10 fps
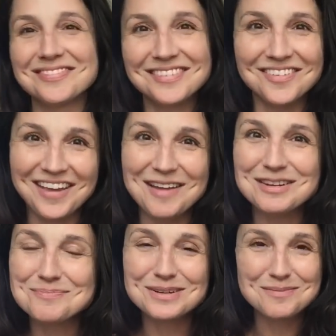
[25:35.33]
Okay, I'm
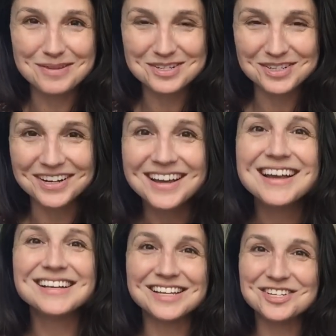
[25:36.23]
going to put in a picture
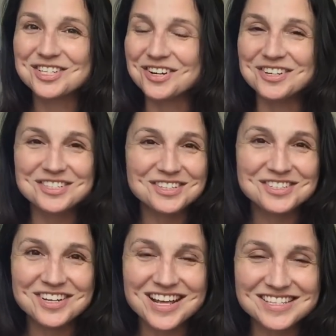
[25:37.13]
because I just showed it to you
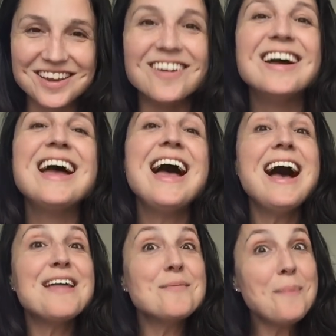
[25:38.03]
2 days ago.
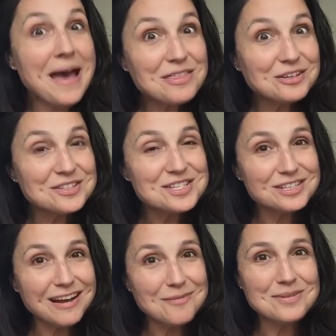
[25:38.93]
The Bathurst
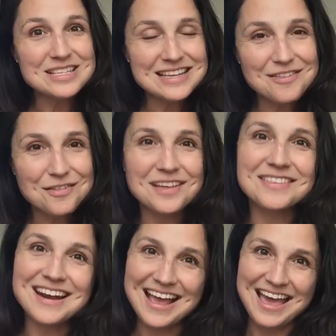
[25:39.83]
top is the other thing
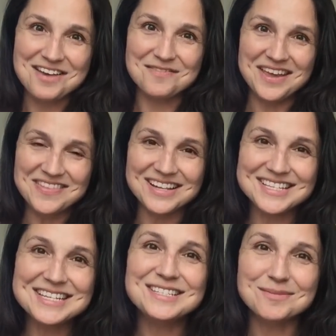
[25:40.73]
that I have, and that's
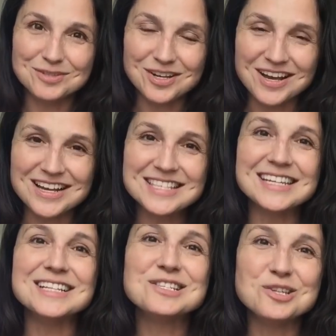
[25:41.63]
in double gauze, and
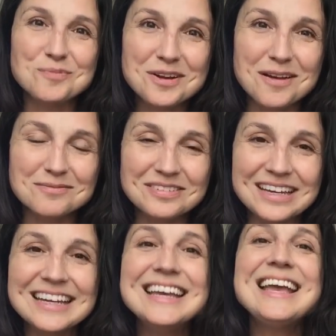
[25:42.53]
it's super
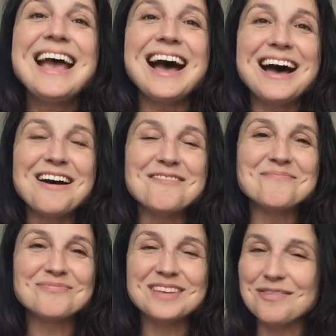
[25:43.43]
comfy.
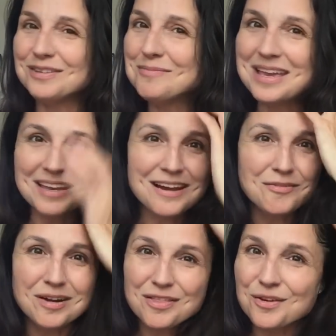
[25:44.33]
Definitely making another
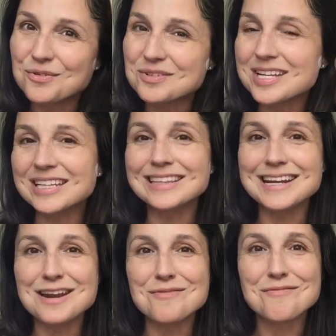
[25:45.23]
one of those in
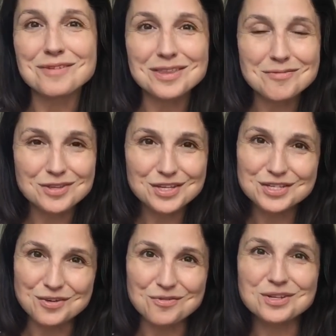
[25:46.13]
linen really, really
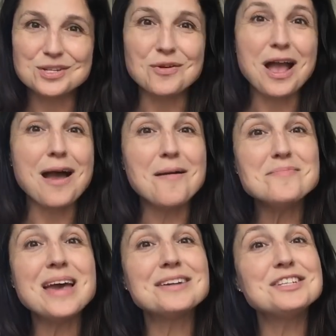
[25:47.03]
soon. So come
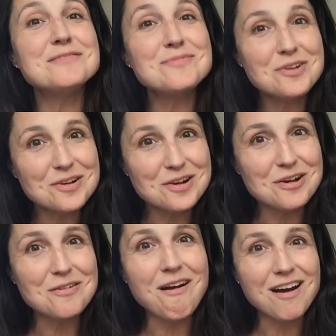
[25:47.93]
back
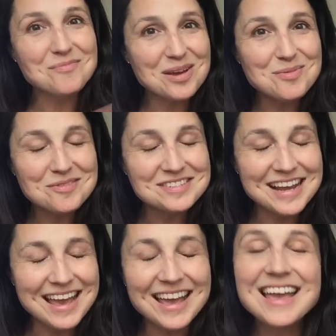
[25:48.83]
tomorrow on my
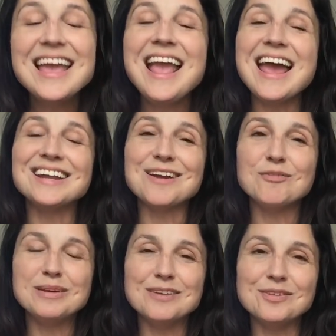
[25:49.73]
birthday, and I will
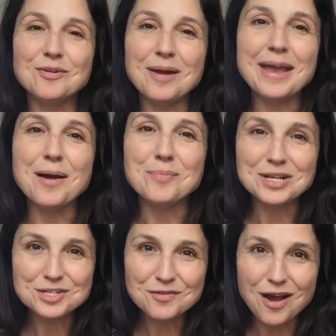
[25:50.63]
be giving away a
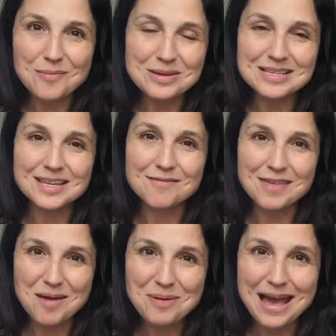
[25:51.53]
bunch of copies of
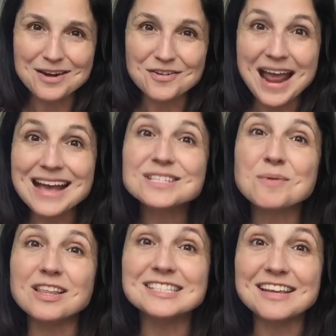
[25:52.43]
that pattern, as
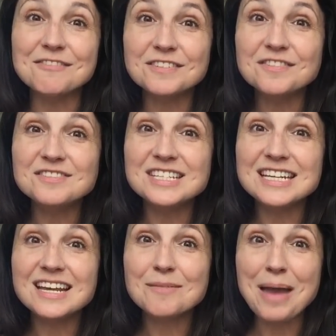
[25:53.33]
well as a
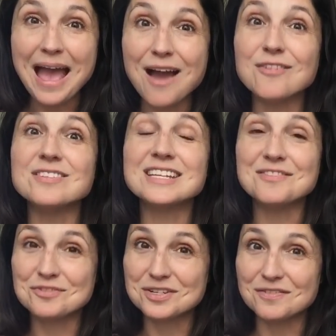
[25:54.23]
50-pound gift
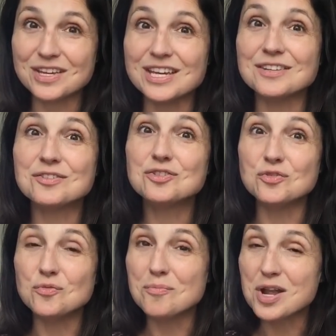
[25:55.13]
certificate
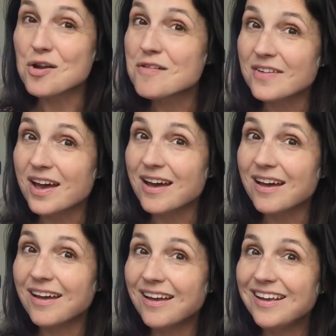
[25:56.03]
to Minerva.
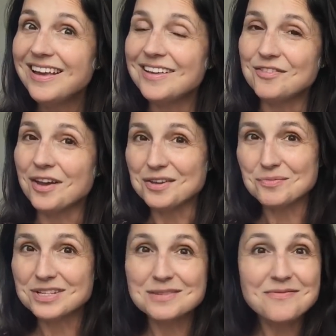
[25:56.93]
If you guys
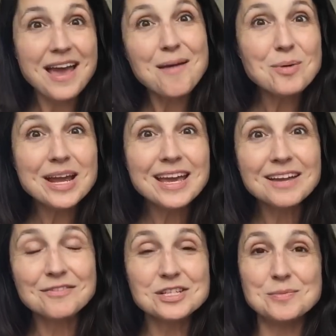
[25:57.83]
want some fabric
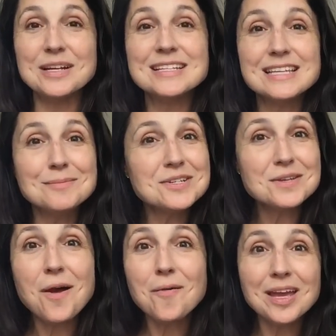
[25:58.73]
for spring and summer
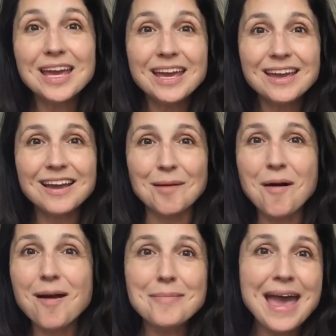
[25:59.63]
sewing, come
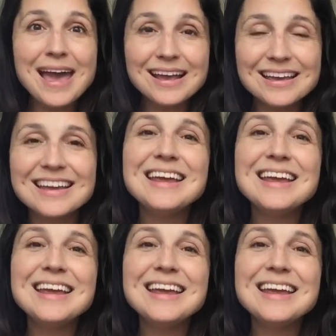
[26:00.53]
on back.